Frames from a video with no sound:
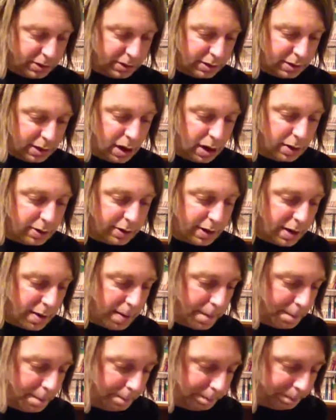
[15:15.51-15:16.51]
they are
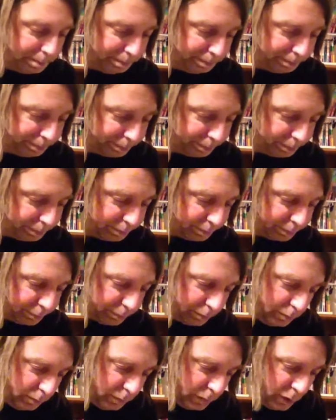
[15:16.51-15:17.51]
there.
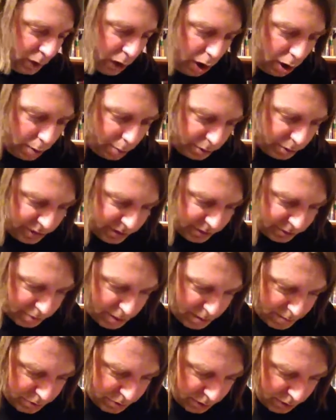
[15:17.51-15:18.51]
Armor
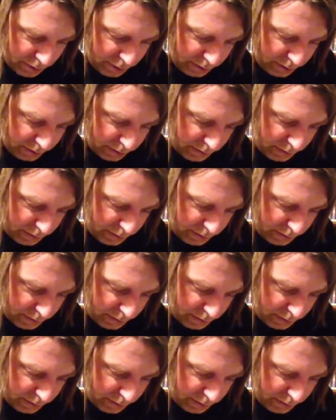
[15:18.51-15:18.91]
description.